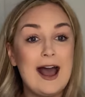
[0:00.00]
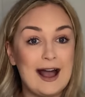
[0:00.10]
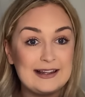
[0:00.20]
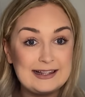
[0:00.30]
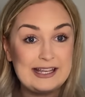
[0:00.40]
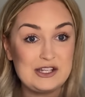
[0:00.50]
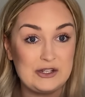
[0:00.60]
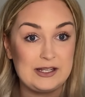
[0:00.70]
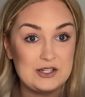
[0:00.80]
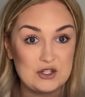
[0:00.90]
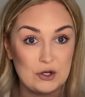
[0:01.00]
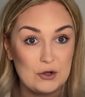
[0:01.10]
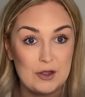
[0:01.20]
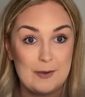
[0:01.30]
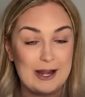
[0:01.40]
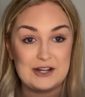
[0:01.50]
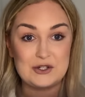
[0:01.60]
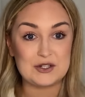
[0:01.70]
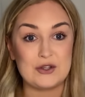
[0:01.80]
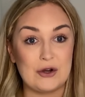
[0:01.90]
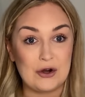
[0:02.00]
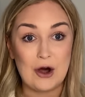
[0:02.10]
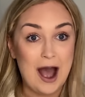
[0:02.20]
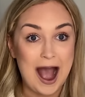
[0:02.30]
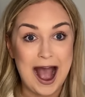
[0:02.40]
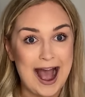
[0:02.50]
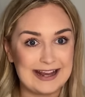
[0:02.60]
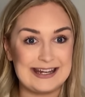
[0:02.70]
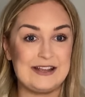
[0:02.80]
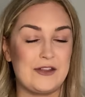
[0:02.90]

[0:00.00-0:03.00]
I literally saw them and I just thought, I need